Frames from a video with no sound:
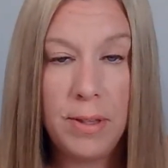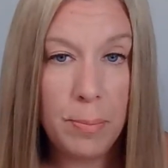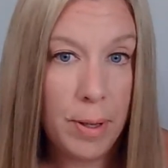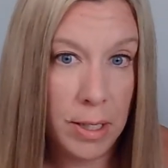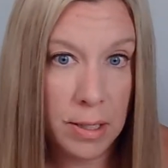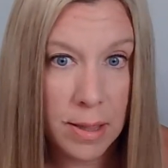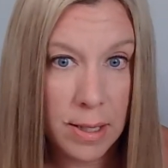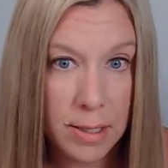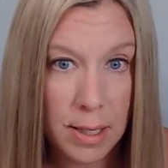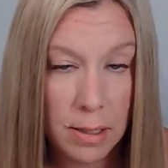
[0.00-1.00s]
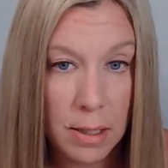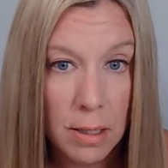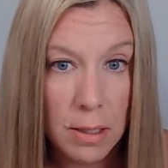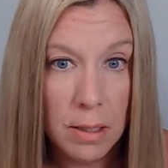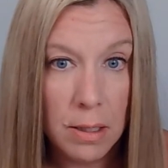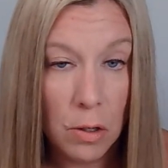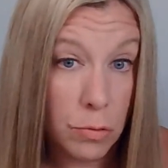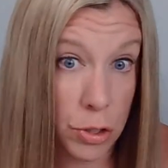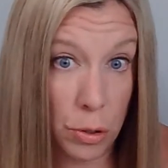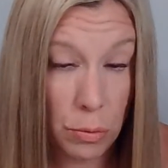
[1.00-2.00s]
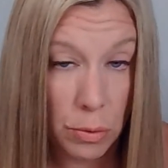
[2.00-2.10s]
the opinion that they did or do.